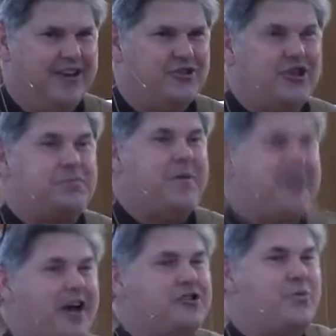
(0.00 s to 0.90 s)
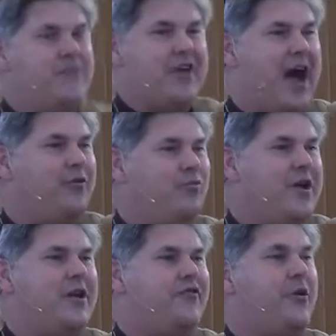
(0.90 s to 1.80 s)
just because we've gotten
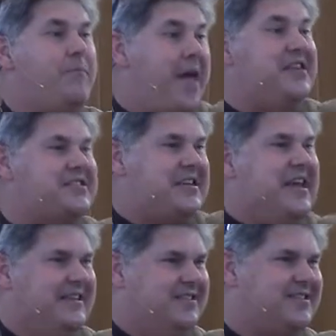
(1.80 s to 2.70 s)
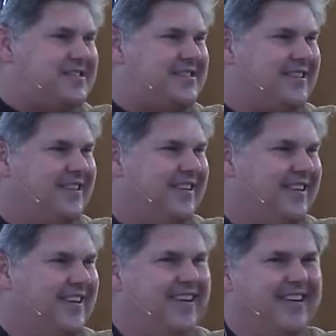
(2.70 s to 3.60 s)
rid of the base sins.
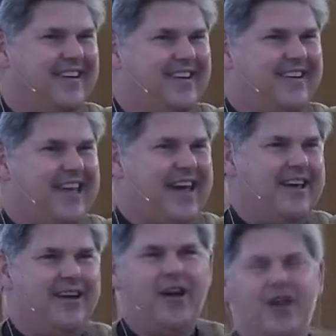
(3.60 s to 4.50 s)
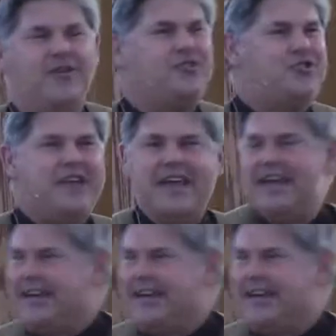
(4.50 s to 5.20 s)
Okay? Gee,